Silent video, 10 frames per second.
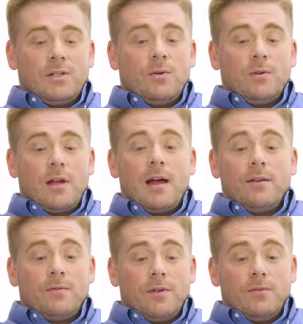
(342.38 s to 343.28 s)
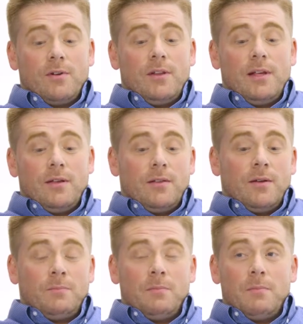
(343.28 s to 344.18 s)
So kind of
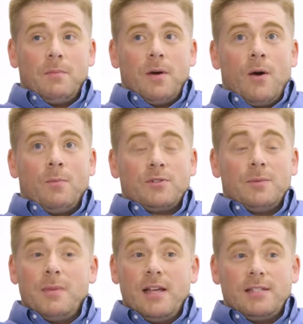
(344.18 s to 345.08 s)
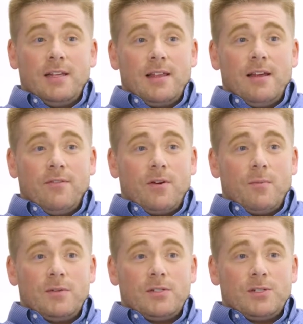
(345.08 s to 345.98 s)
the almost amazing thing of our
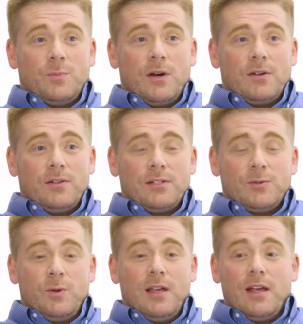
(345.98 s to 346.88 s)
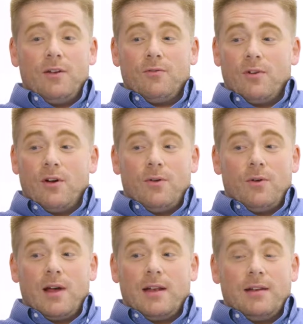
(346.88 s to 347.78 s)
business model is we can
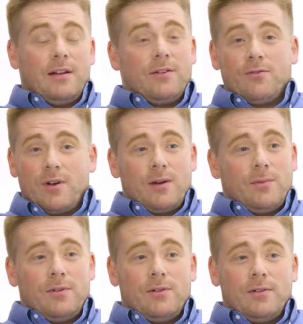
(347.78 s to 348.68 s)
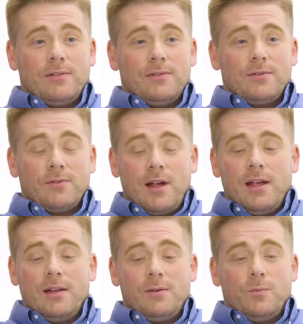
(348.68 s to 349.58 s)
grow at an incredible
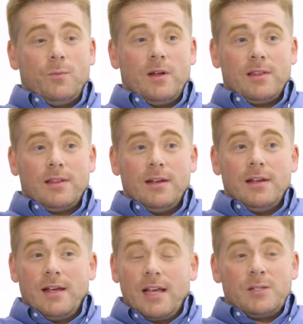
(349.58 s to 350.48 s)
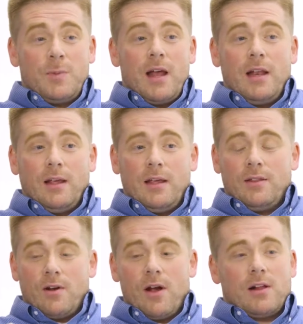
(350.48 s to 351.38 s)
rate with expanding
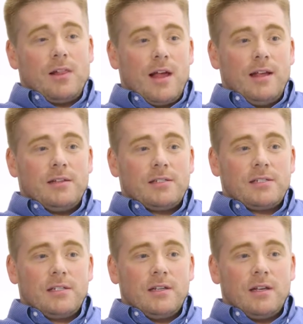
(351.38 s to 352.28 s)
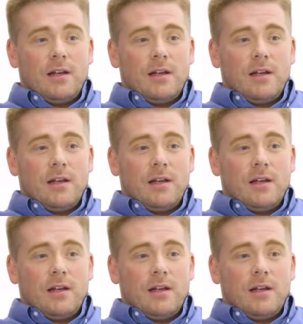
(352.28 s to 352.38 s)
either our clients